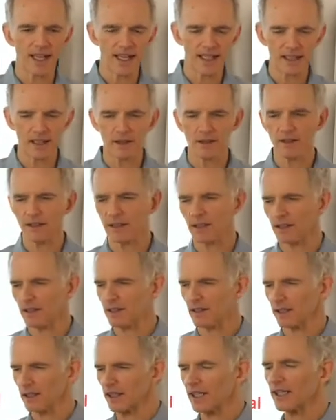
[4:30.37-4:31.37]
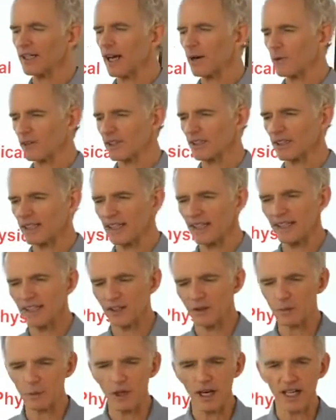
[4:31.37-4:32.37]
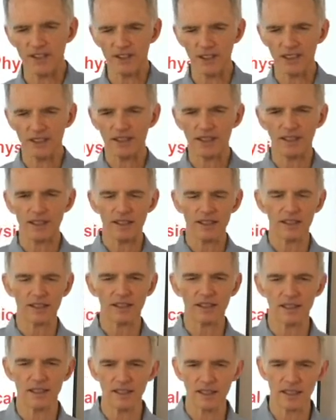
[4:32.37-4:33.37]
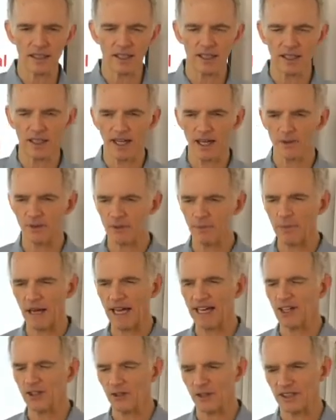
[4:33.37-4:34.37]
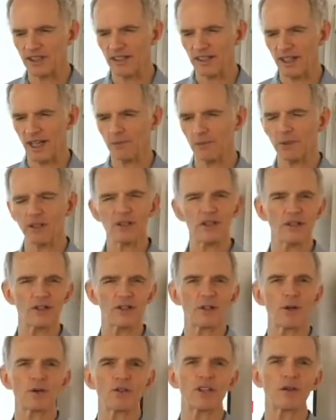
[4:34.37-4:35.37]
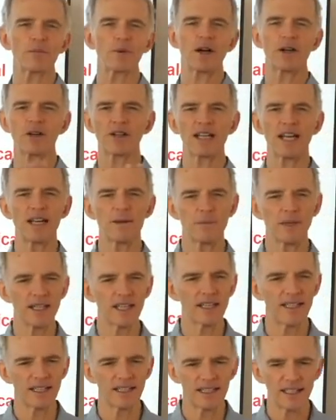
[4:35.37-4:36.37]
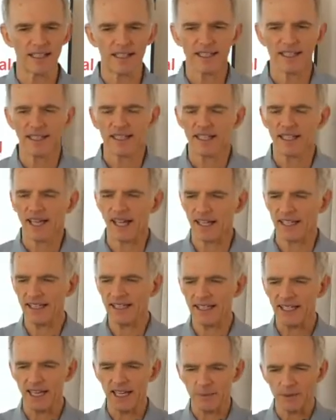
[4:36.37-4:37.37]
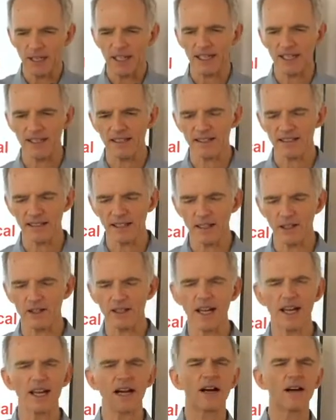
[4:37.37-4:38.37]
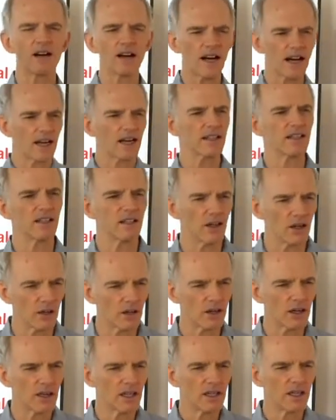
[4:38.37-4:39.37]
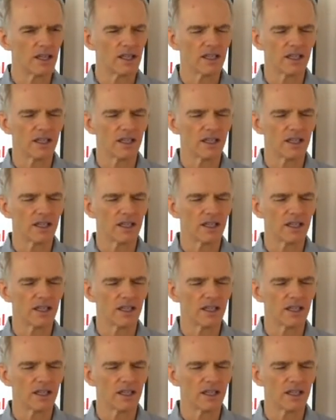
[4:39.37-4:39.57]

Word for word: and the, the, the lead, I wasn't leading this project. The, the, uh, I was a manager at the time, but an associate partner came in and, and he came in and said, okay, uh, you know,